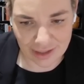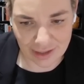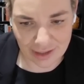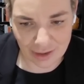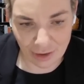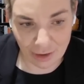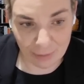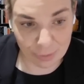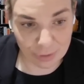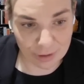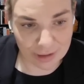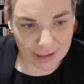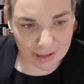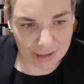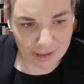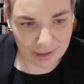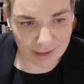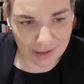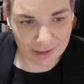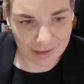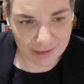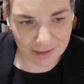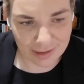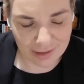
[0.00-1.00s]
operating
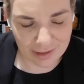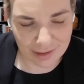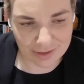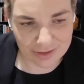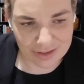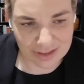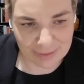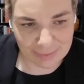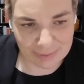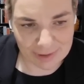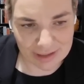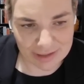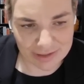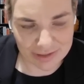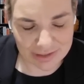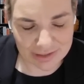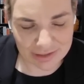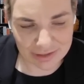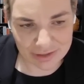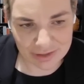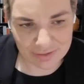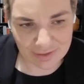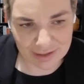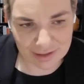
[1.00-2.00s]
in the Japanese
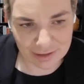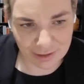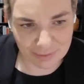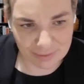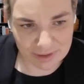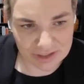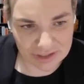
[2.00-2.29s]
exclusive economic